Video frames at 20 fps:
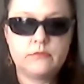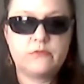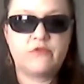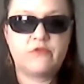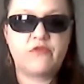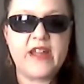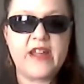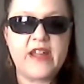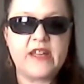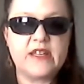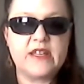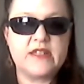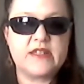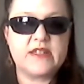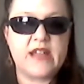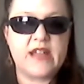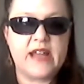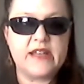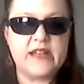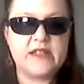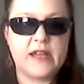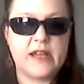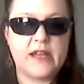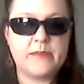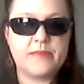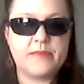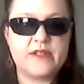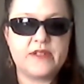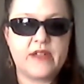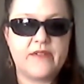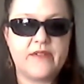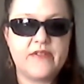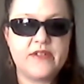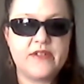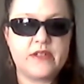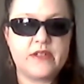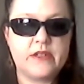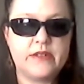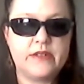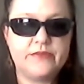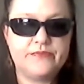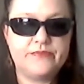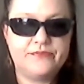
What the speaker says: Frankenstein type stuff, isn't it?